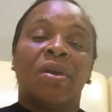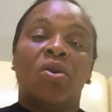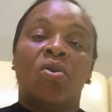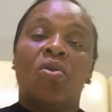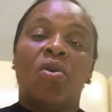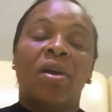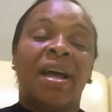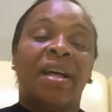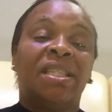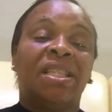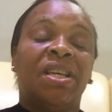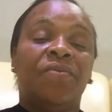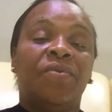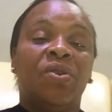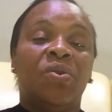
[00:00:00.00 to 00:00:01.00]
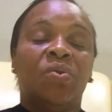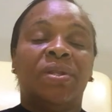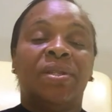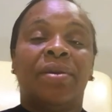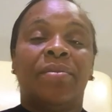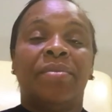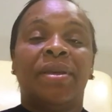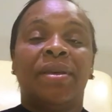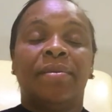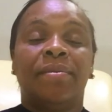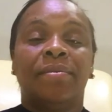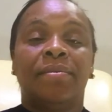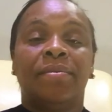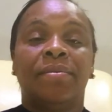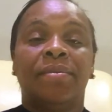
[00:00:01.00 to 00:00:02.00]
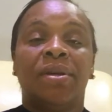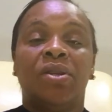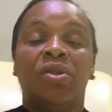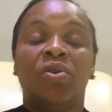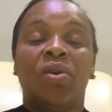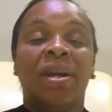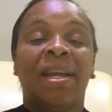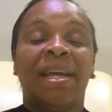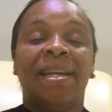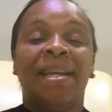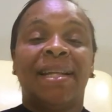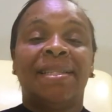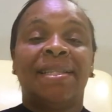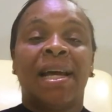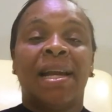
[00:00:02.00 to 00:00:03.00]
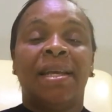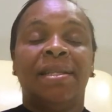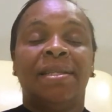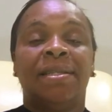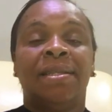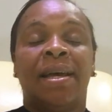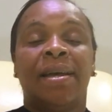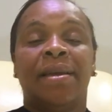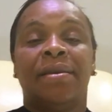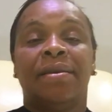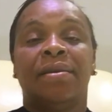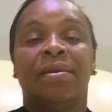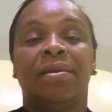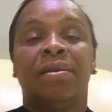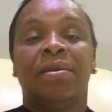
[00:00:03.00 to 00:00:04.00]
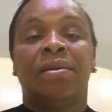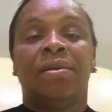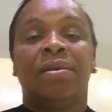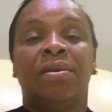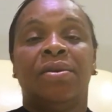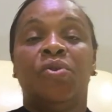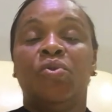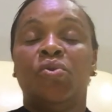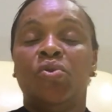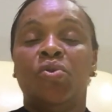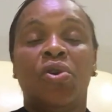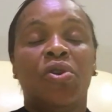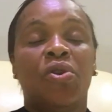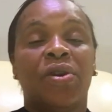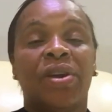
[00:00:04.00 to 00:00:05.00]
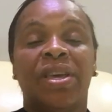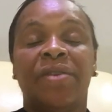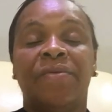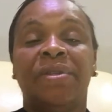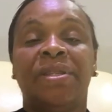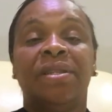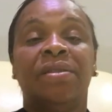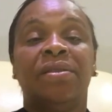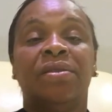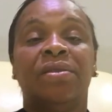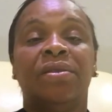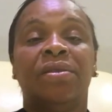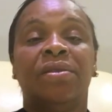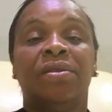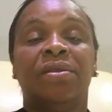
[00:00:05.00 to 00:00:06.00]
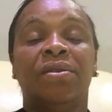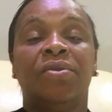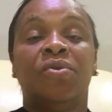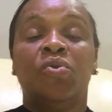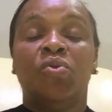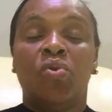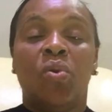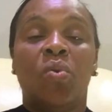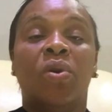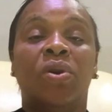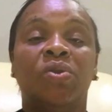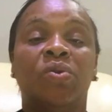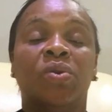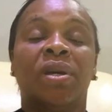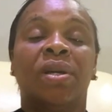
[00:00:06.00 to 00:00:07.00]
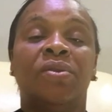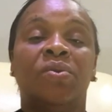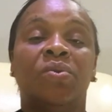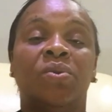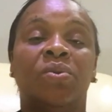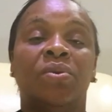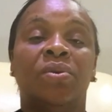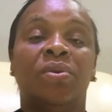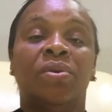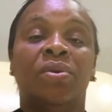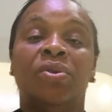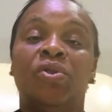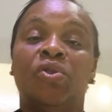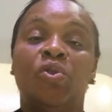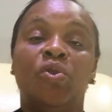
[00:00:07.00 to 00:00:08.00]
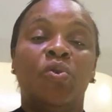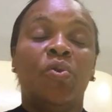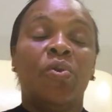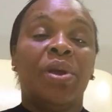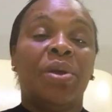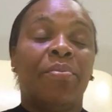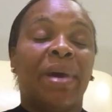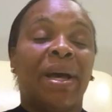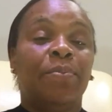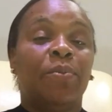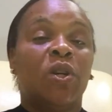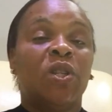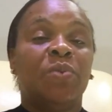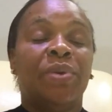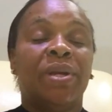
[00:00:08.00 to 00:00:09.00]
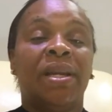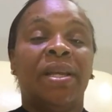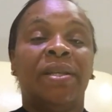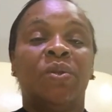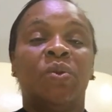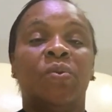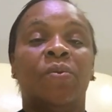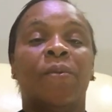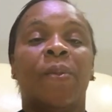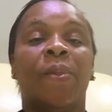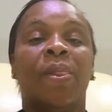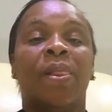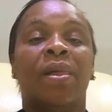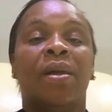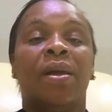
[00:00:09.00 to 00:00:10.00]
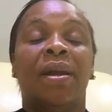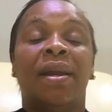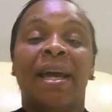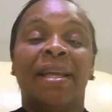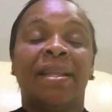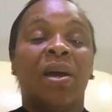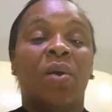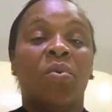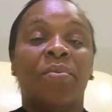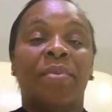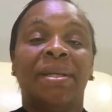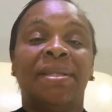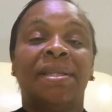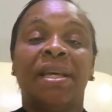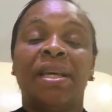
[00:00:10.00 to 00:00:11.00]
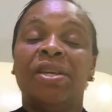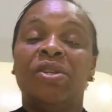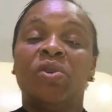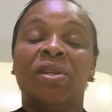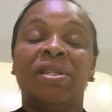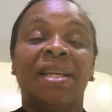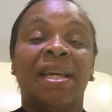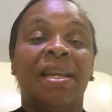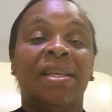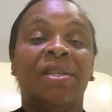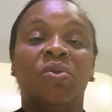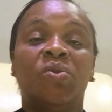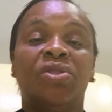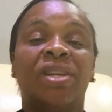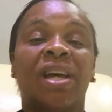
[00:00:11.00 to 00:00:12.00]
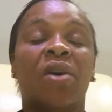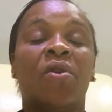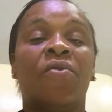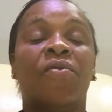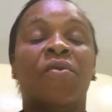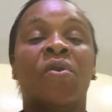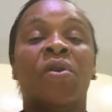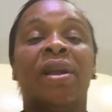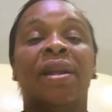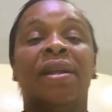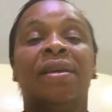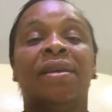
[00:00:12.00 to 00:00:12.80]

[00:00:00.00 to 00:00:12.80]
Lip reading: God has given you something. Don't let that talent die. You know your gifting. You know what you can do. To you, it might just be little. Like that woman said, it's just a little jar of oil.